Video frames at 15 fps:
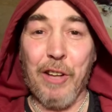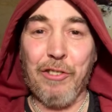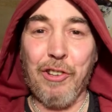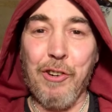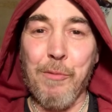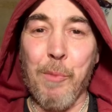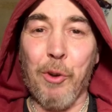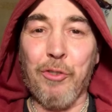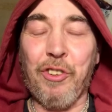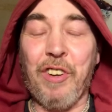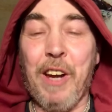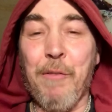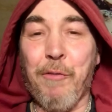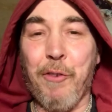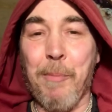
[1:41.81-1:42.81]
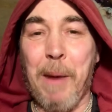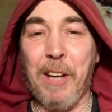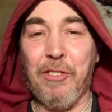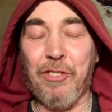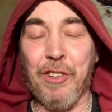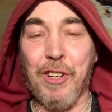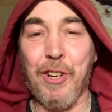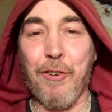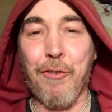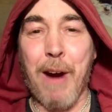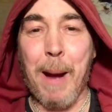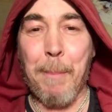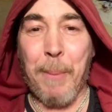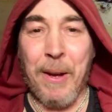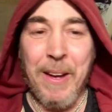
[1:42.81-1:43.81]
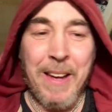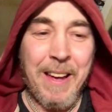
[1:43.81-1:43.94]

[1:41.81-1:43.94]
too much information crap.